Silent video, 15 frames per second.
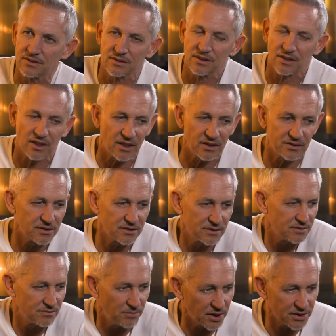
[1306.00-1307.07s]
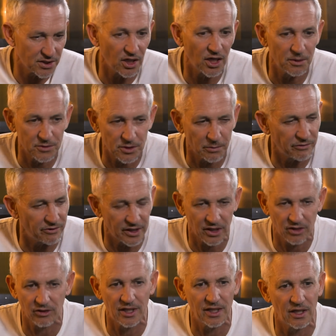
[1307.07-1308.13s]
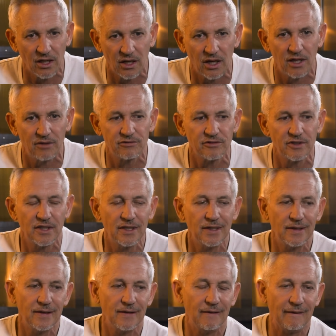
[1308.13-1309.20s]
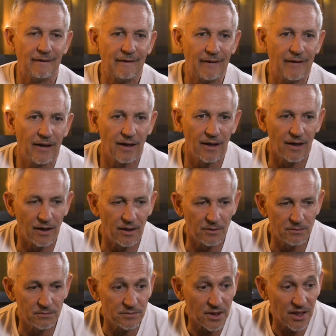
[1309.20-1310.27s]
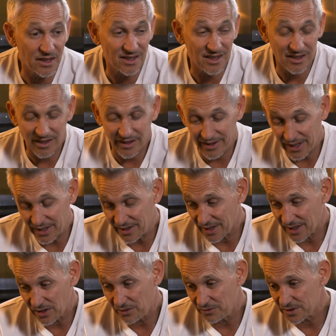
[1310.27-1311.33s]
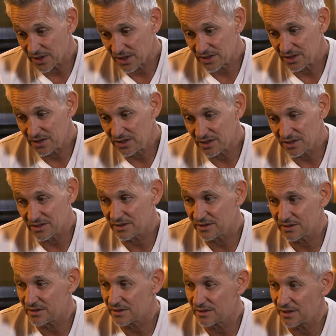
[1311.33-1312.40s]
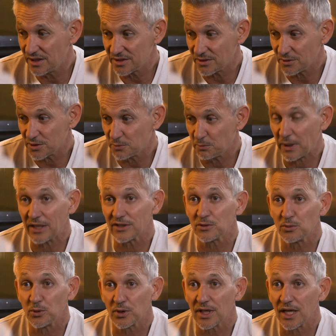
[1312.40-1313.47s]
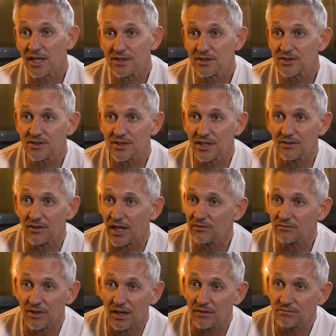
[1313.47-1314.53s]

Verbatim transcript: you know I, my time's up. I've had a great life." Um, and, and at the end of that conversation, he just, as I was about to walk out, he just said, "I,